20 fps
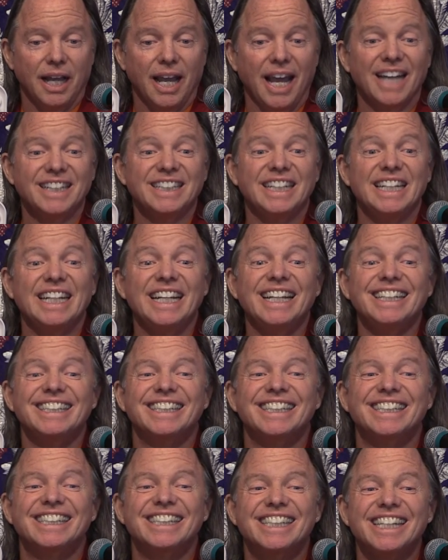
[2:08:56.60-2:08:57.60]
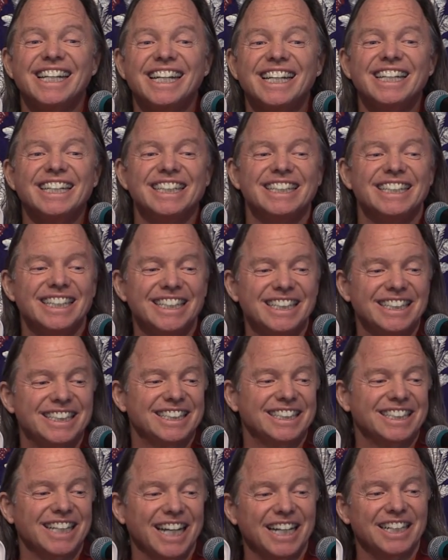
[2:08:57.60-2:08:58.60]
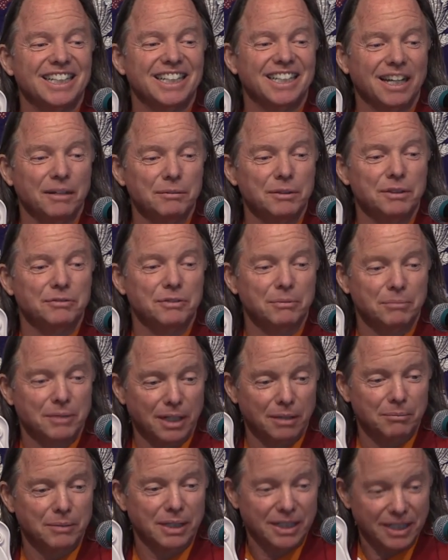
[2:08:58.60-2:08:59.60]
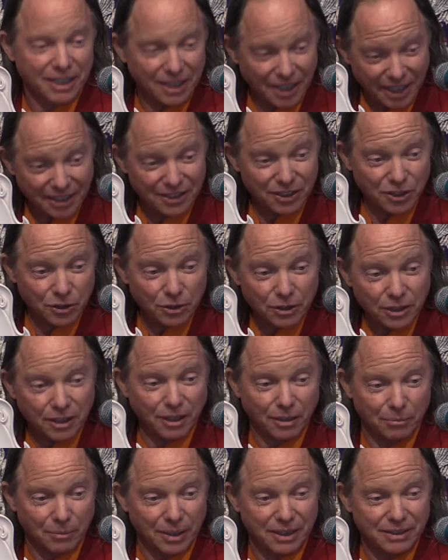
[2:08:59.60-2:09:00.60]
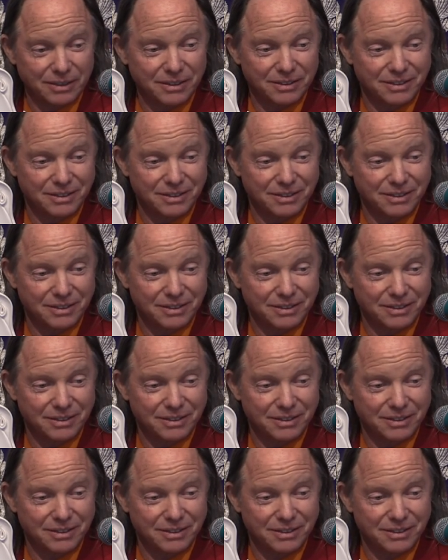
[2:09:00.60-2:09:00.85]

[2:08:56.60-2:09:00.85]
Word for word: And each seeing each sign coming from karma. Your karma.